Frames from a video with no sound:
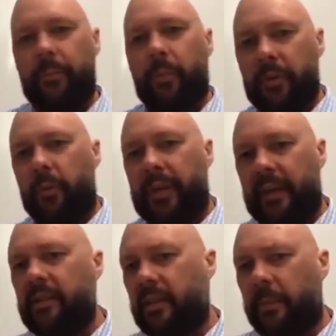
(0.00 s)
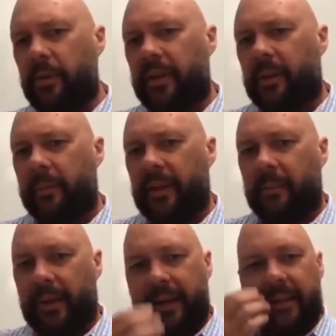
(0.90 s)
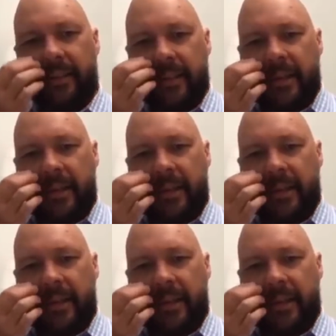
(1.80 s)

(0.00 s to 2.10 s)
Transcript: We get to the book in a minute, but I guess